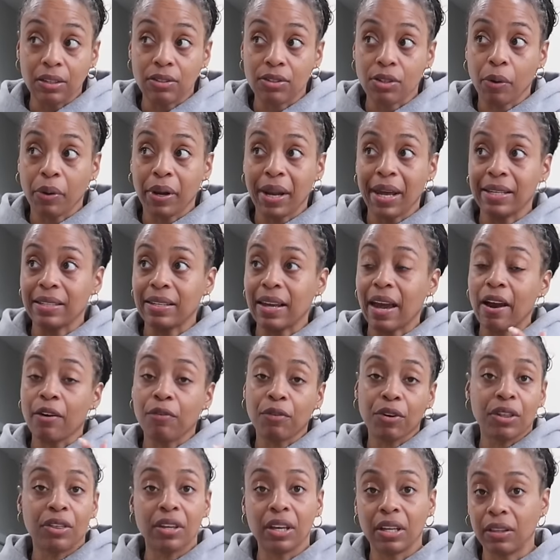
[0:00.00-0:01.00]
So it has
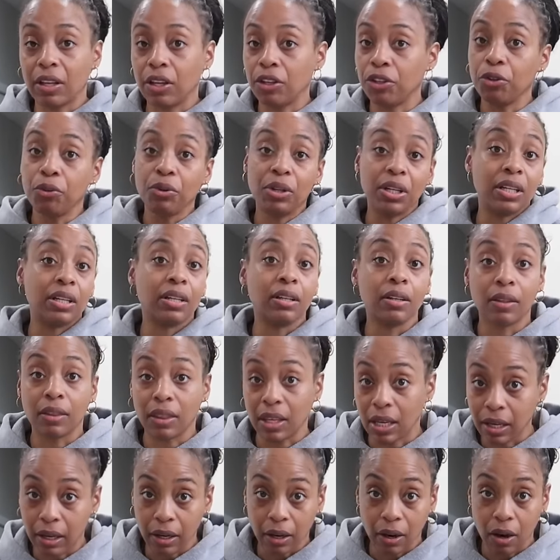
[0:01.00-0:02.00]
everything that you didn't
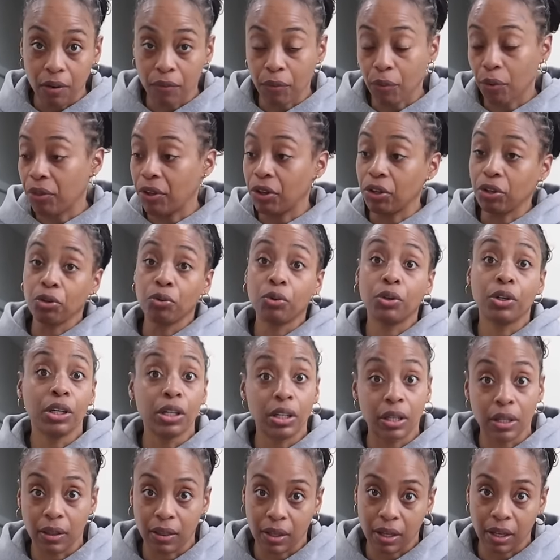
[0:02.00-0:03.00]
think of or that you
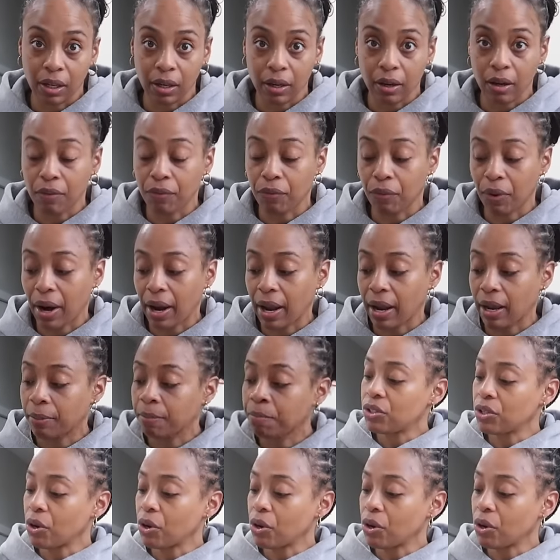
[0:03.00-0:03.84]
couldn't think of, right?